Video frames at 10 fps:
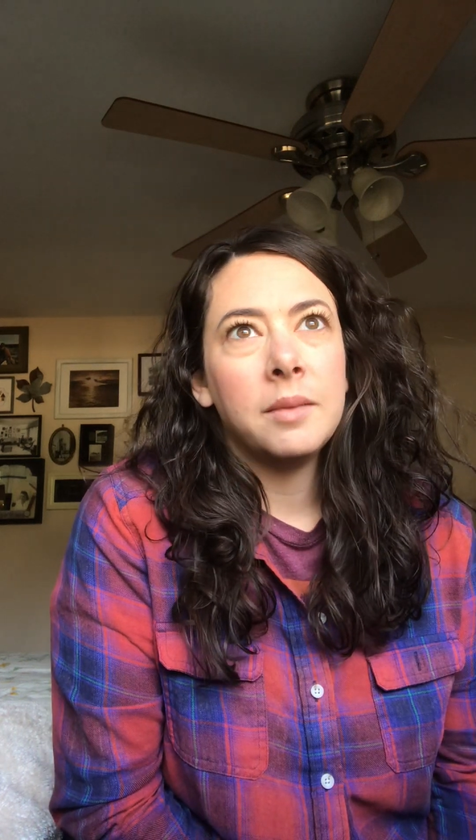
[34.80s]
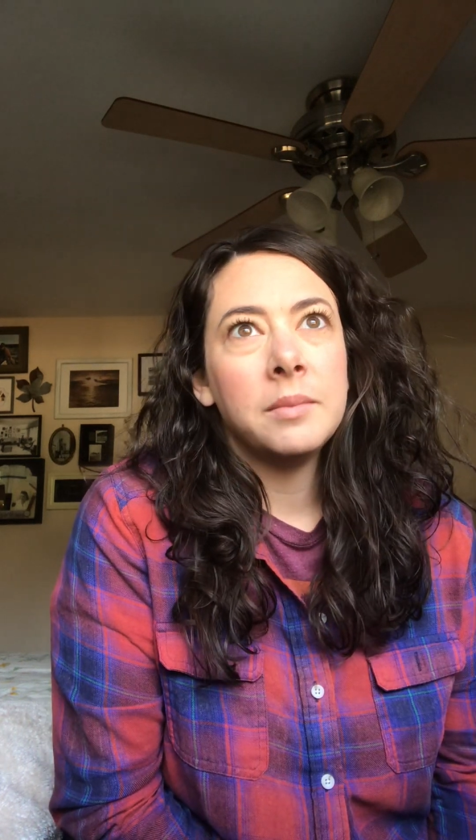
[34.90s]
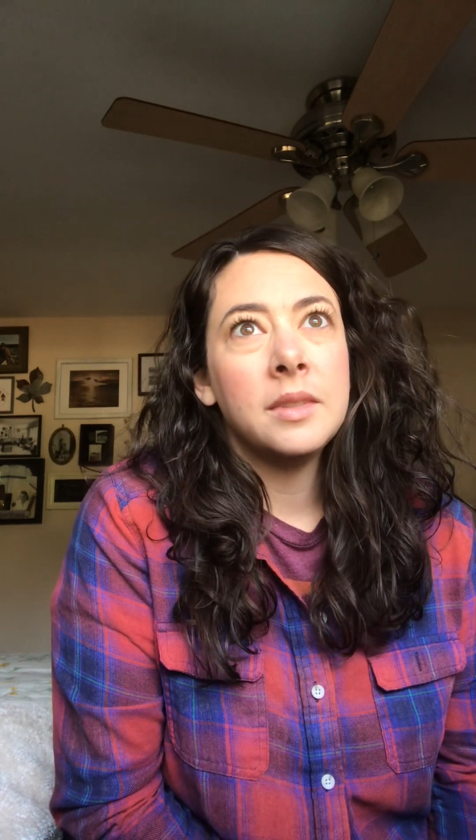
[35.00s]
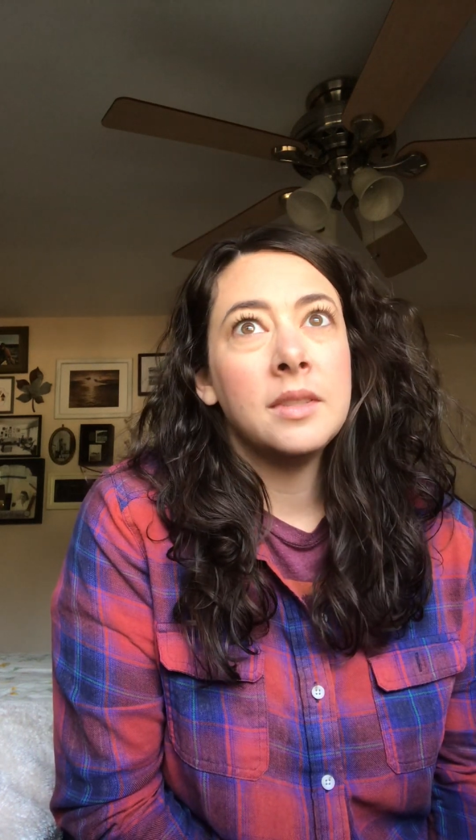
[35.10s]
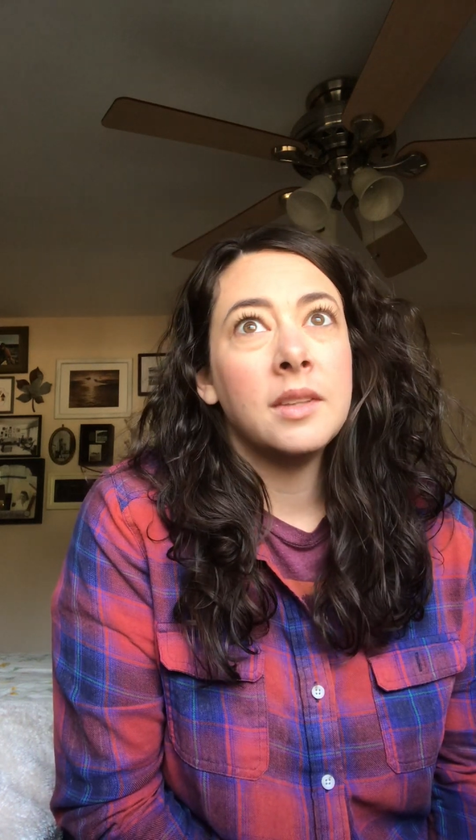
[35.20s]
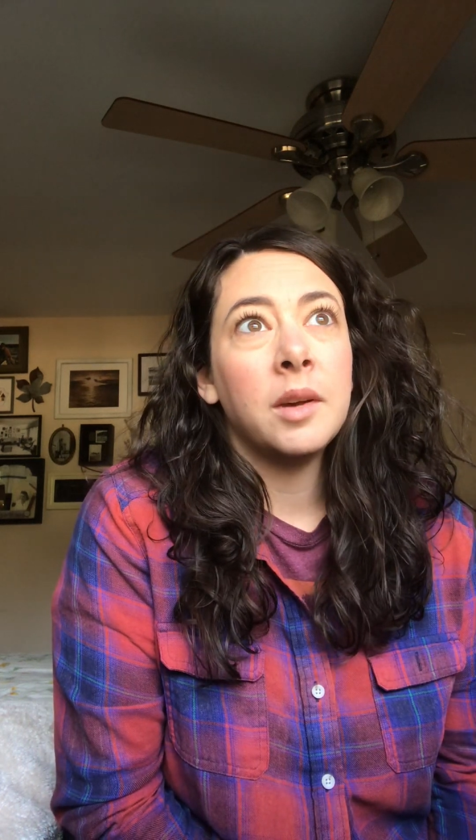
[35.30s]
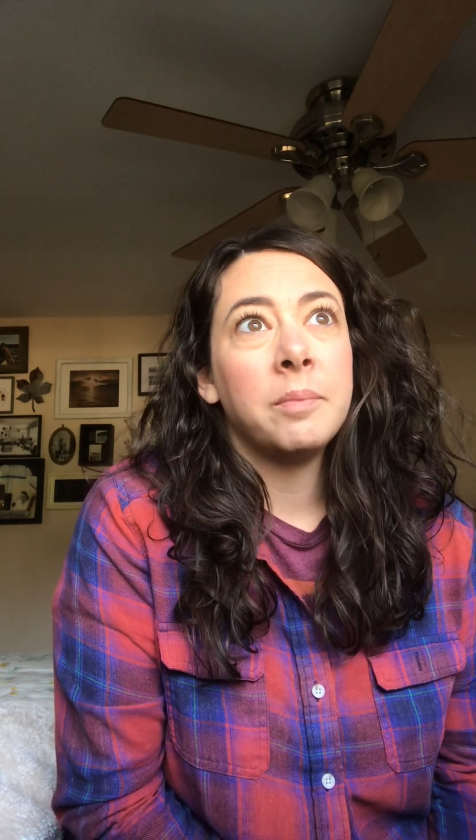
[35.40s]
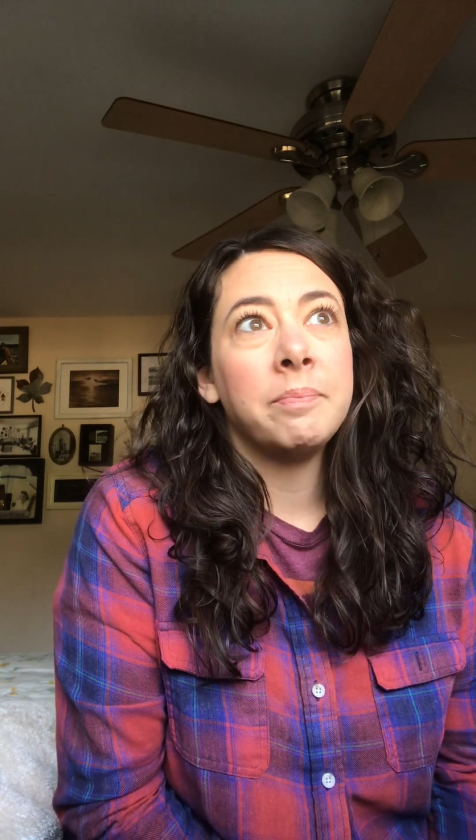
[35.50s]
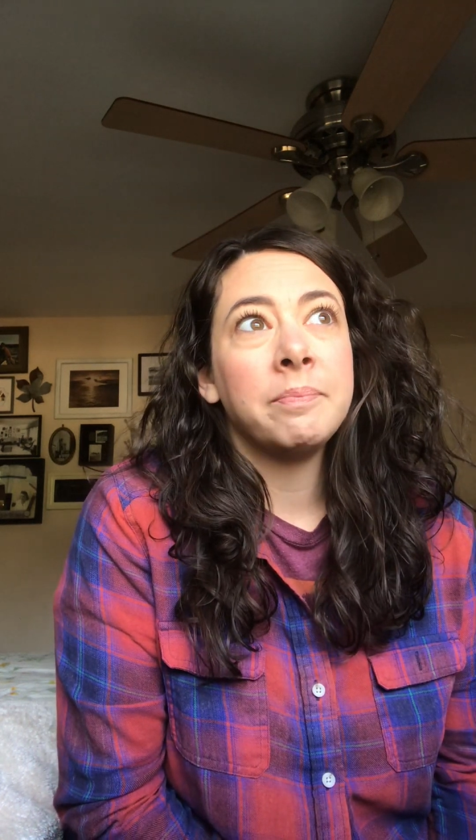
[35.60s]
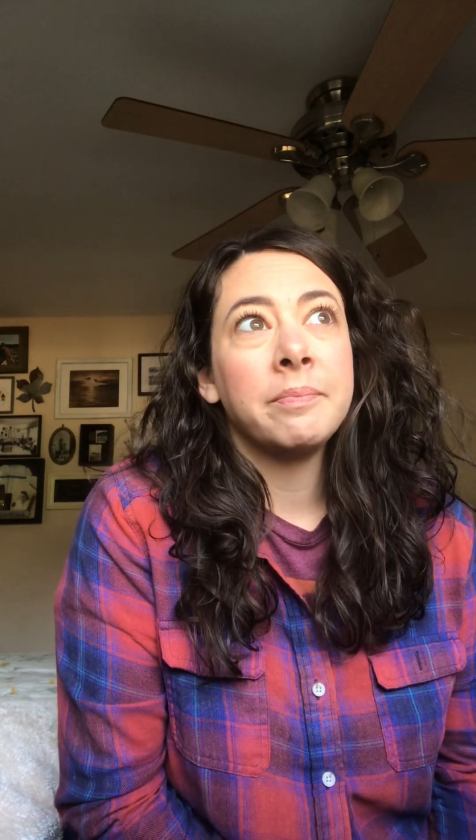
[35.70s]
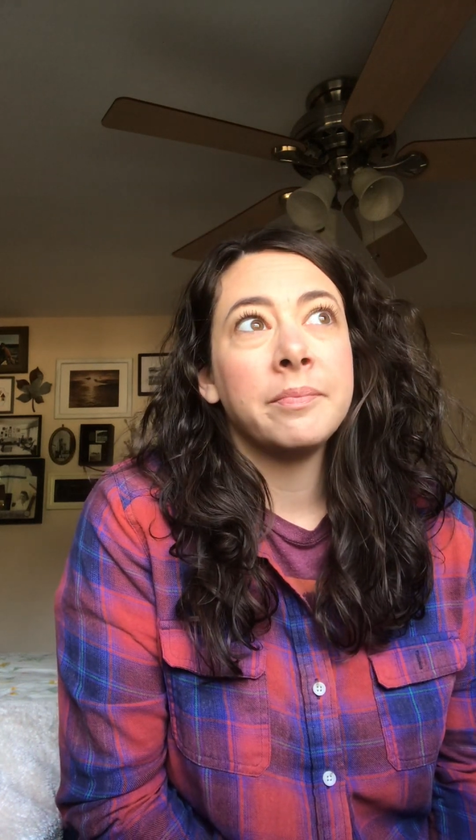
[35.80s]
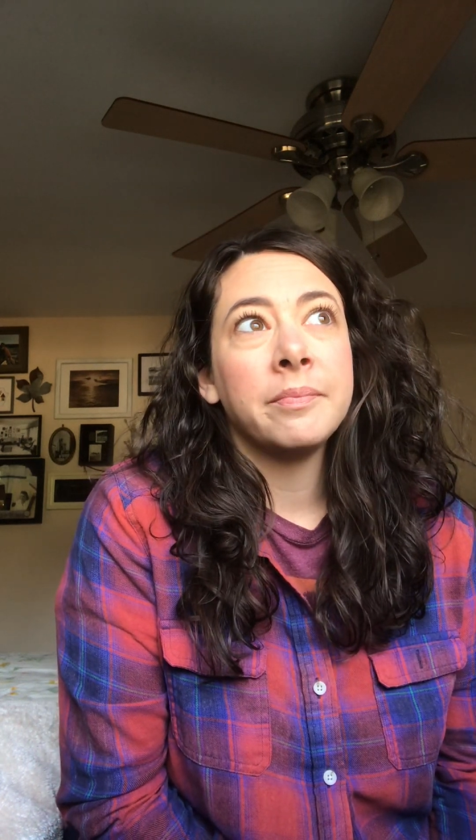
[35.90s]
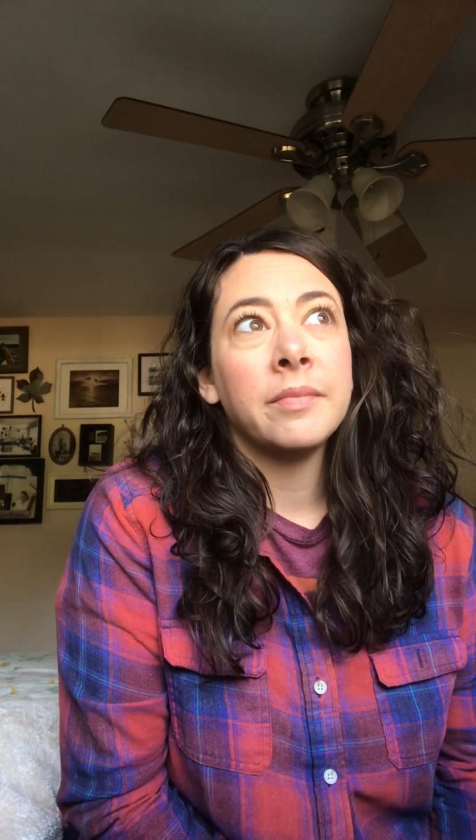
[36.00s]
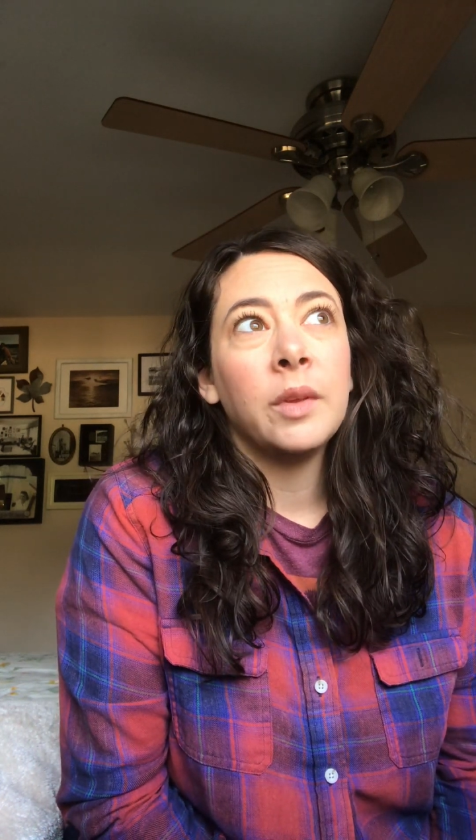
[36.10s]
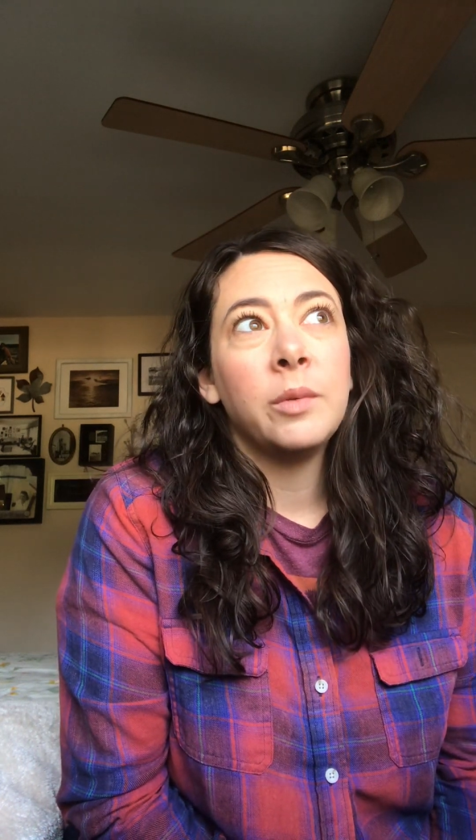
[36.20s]
Some
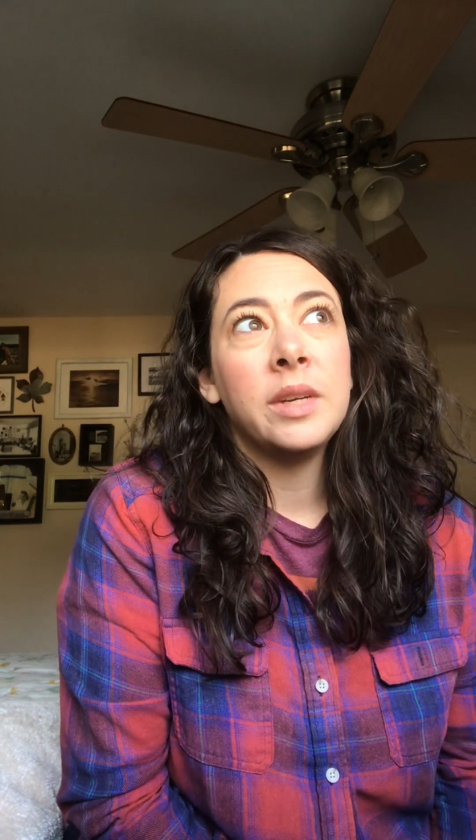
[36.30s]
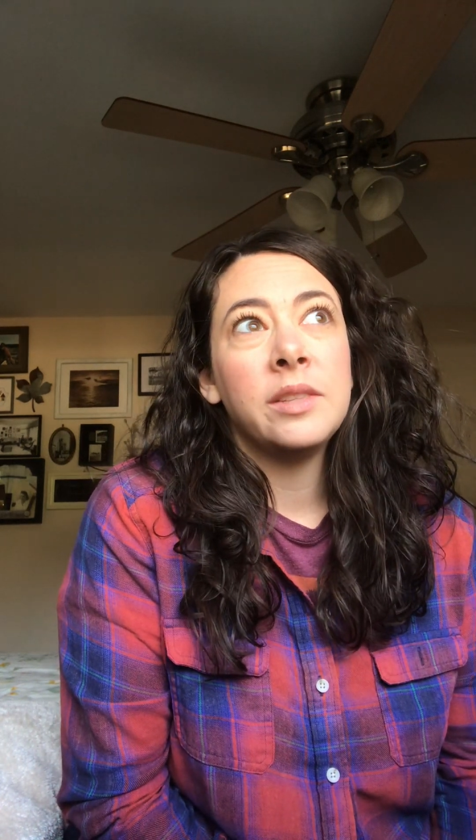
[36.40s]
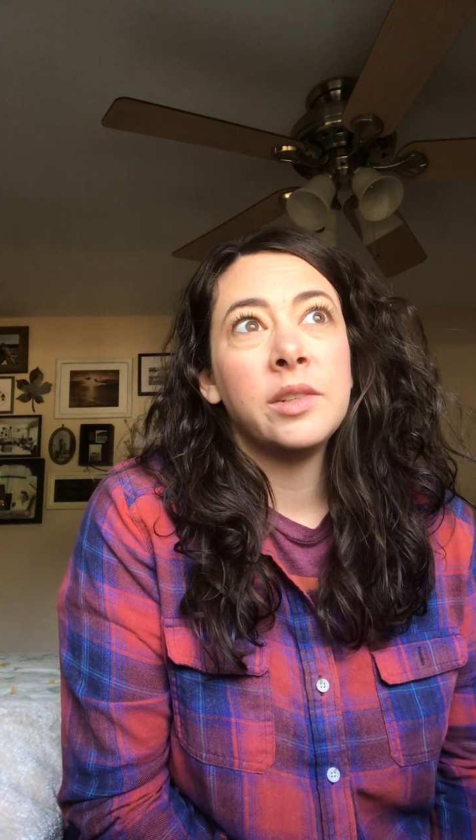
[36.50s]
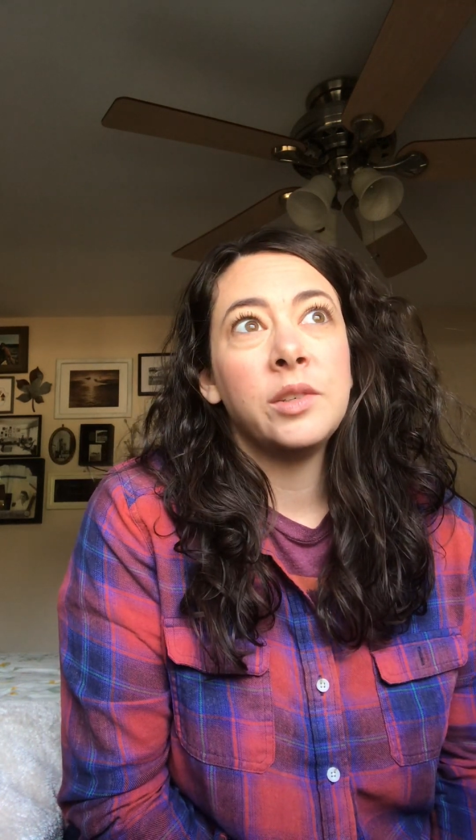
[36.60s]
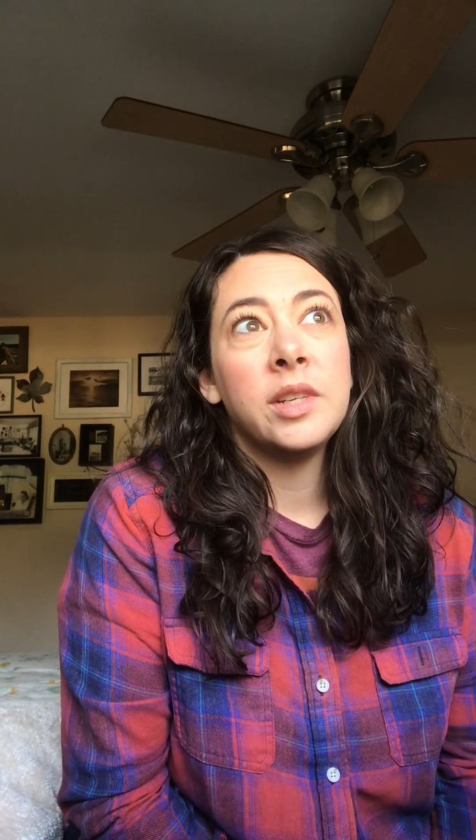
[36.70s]
research